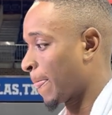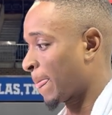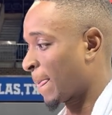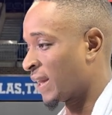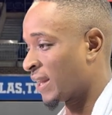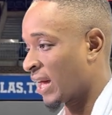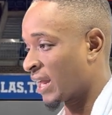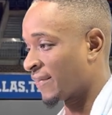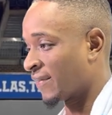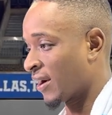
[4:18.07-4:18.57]
A
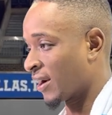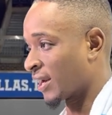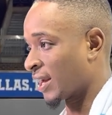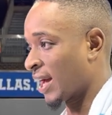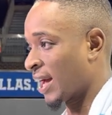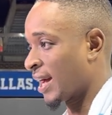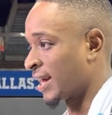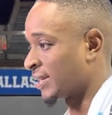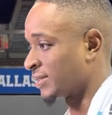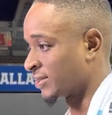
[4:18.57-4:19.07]
lot of our
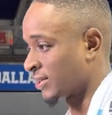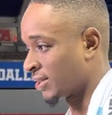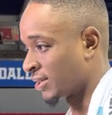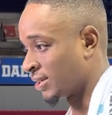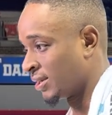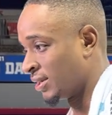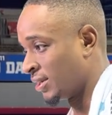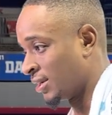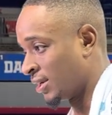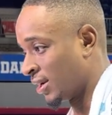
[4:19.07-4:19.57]
guys are,
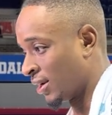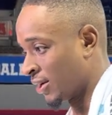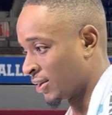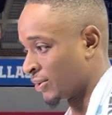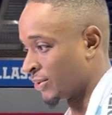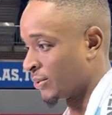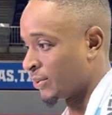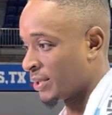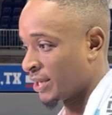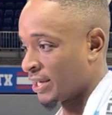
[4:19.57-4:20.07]
are
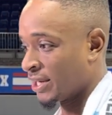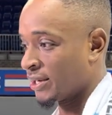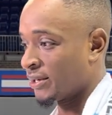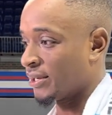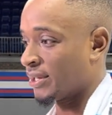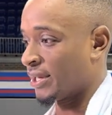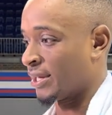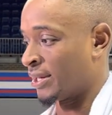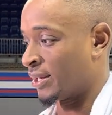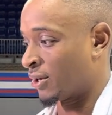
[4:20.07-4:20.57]
new here
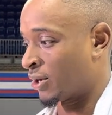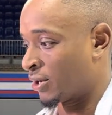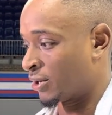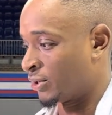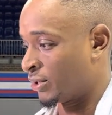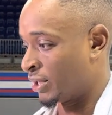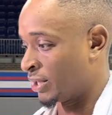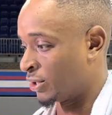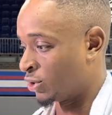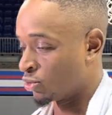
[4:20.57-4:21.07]
and are
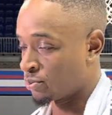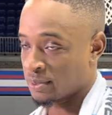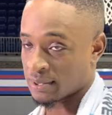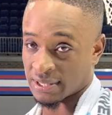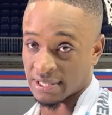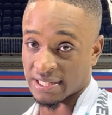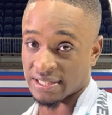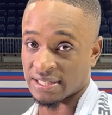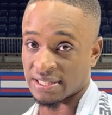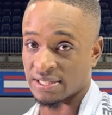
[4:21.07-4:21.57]
in new
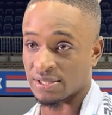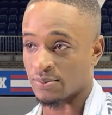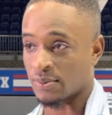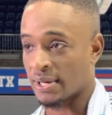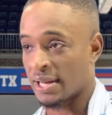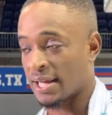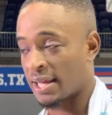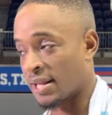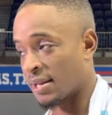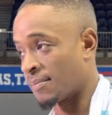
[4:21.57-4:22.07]
positions where
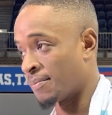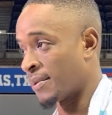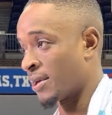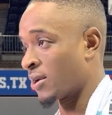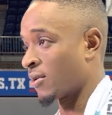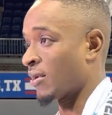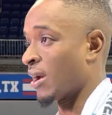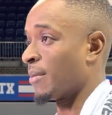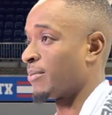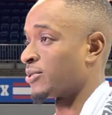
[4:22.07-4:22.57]
they get a
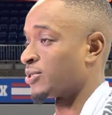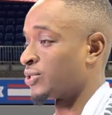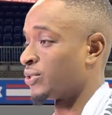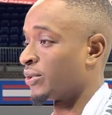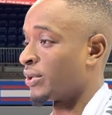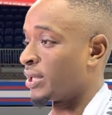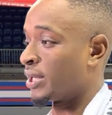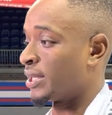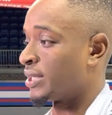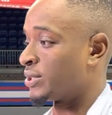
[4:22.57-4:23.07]
bigger
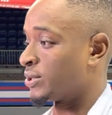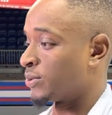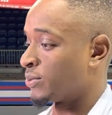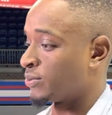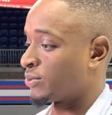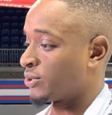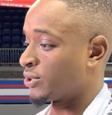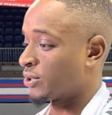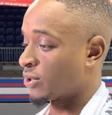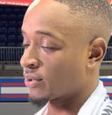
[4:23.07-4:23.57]
opportunity to
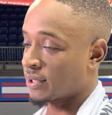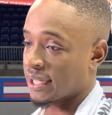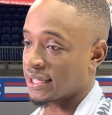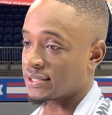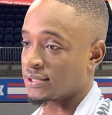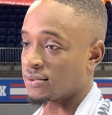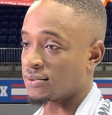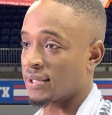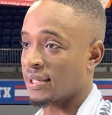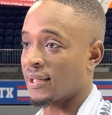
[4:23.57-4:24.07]
showcase
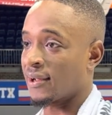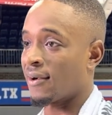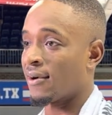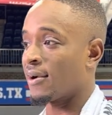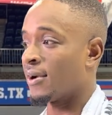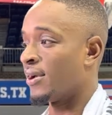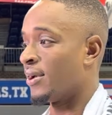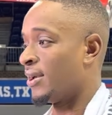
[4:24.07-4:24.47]
who they are.